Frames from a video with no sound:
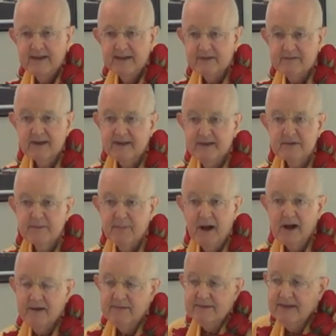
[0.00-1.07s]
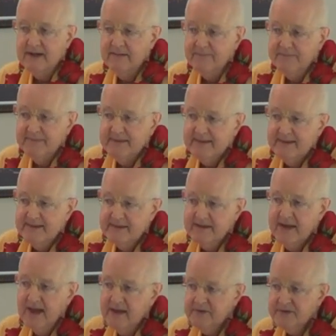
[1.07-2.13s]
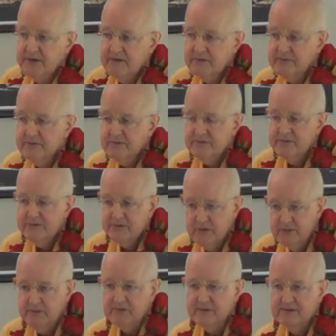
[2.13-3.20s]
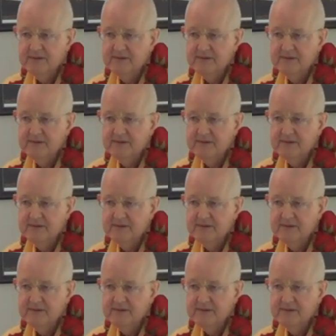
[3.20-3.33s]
It's right in the Bhagavatam, Canto 2.